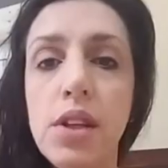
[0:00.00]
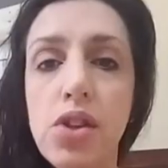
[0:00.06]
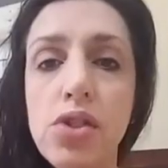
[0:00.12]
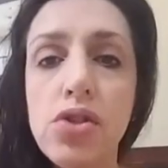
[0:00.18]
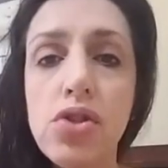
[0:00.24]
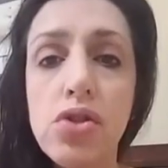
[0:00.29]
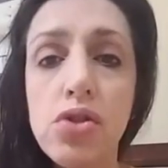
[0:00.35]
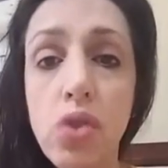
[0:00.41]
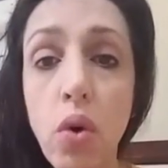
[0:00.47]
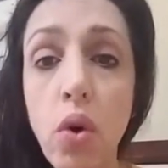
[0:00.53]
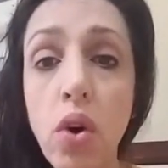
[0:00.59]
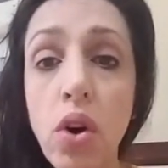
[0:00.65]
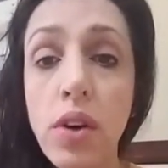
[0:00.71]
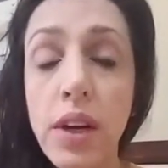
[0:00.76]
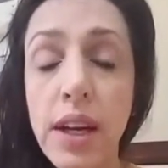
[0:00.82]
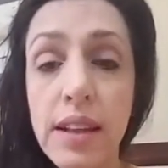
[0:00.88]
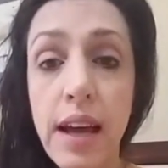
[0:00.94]

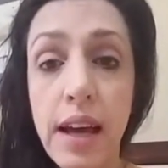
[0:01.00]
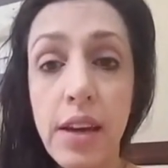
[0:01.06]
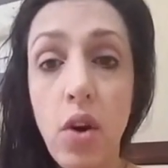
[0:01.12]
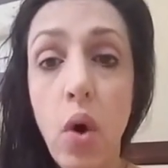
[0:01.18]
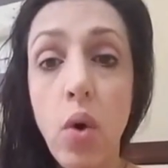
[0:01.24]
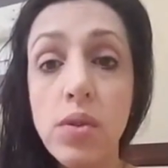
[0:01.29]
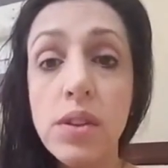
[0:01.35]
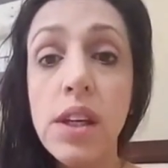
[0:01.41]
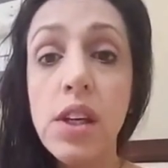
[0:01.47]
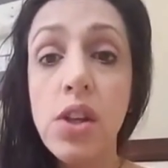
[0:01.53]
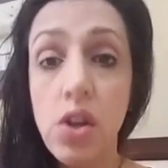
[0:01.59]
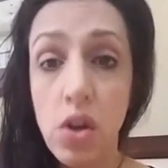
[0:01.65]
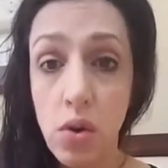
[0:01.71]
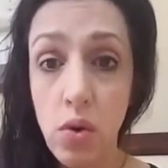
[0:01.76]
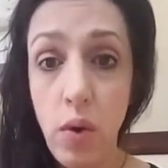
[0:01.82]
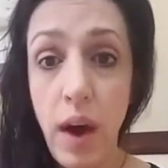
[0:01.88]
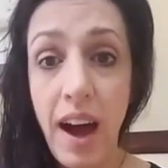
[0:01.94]
story that only
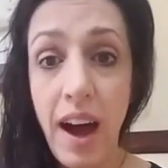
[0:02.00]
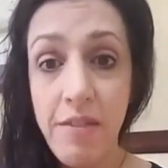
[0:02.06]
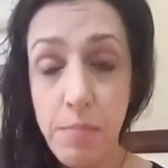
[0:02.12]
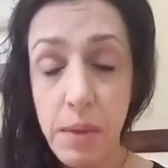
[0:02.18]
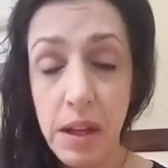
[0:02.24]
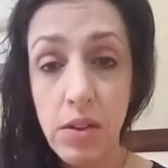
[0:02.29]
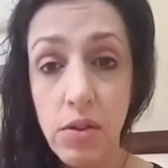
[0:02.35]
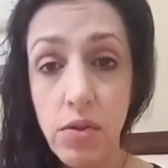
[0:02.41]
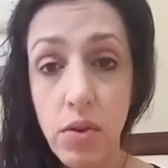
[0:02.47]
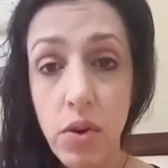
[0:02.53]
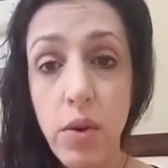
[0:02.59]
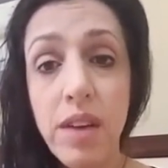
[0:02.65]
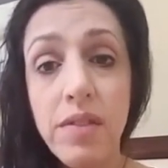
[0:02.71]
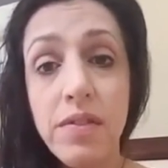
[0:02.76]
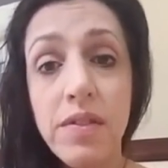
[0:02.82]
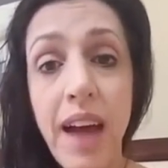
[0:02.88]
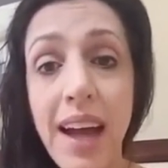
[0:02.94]
you have been through,
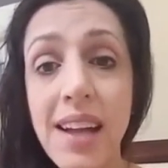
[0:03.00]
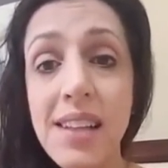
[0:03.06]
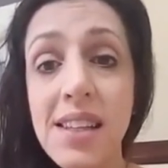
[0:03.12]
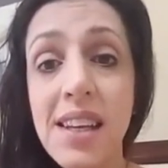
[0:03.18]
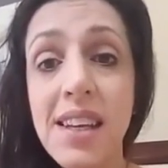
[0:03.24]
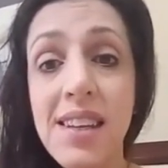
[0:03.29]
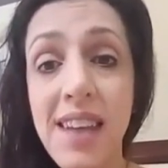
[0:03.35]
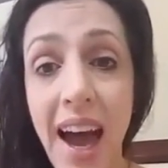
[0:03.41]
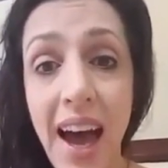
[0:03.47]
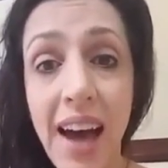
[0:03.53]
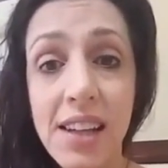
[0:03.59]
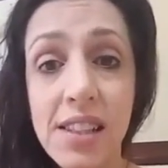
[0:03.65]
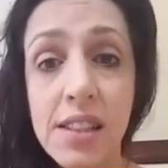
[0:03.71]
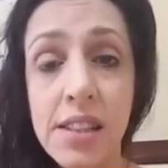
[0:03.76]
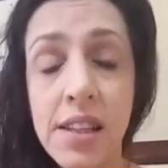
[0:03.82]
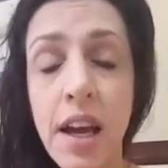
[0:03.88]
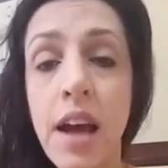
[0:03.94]
if that is a
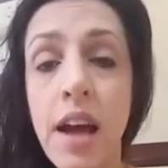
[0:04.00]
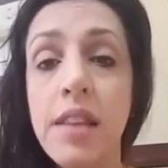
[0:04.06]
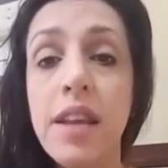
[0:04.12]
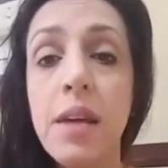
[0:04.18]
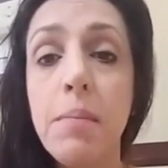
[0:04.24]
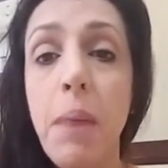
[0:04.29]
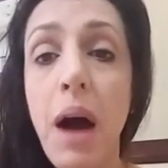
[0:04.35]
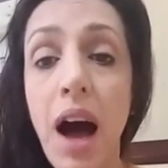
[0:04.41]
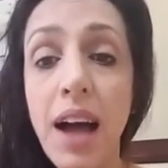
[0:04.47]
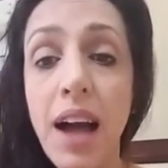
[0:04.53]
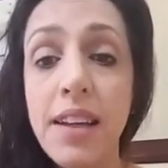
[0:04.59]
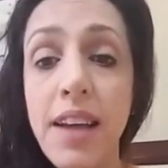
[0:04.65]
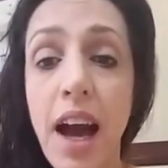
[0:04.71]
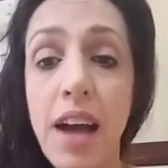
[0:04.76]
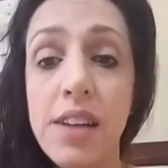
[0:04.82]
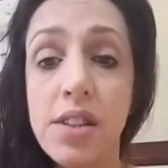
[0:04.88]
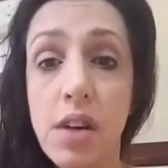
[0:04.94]
yes, then
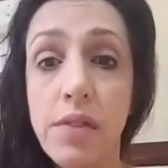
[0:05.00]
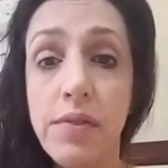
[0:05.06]
podcasts are